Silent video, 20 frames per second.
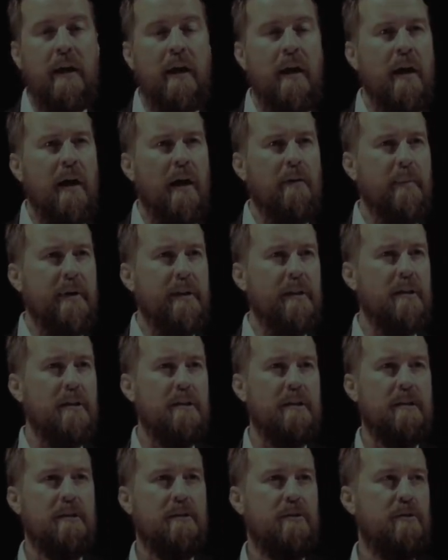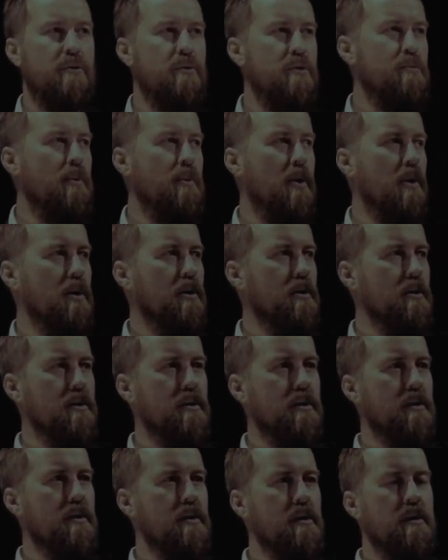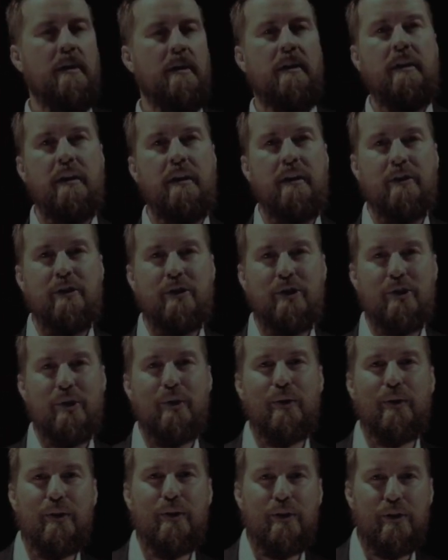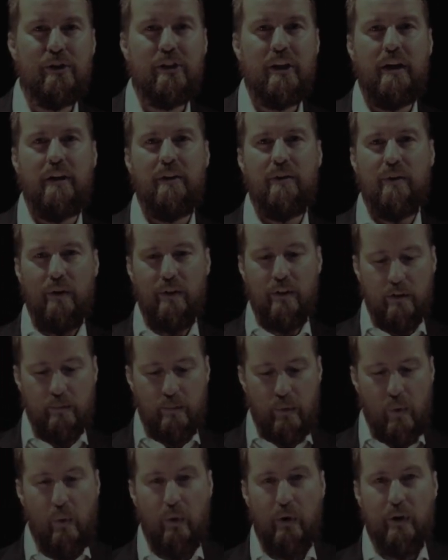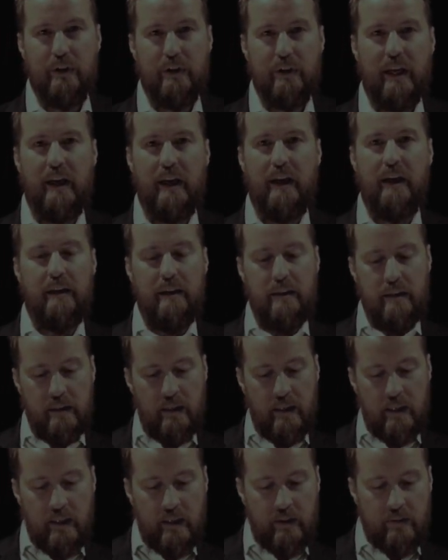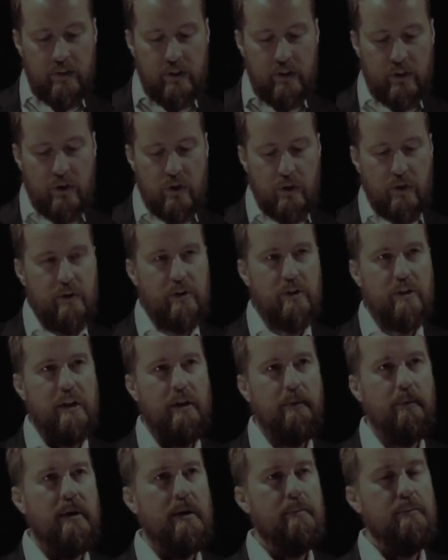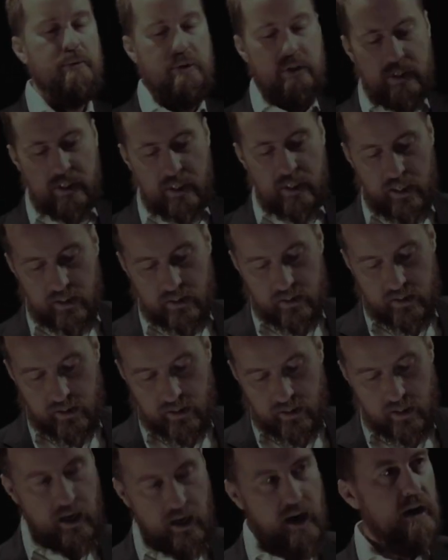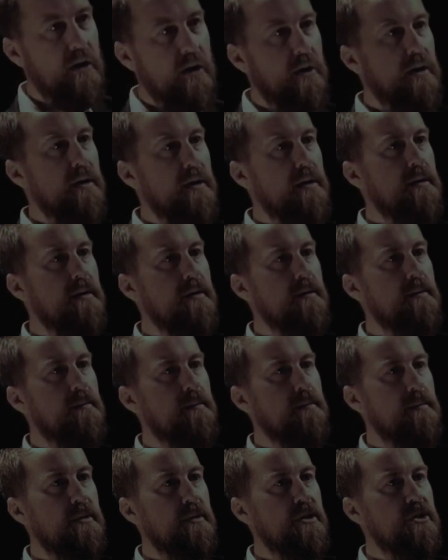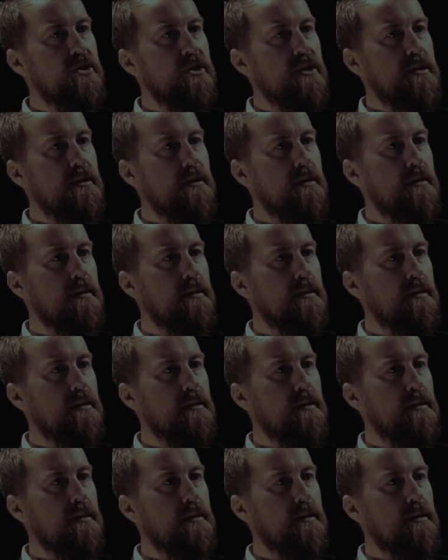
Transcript: I made these two small circles here on the board, and the circles, they represent our mission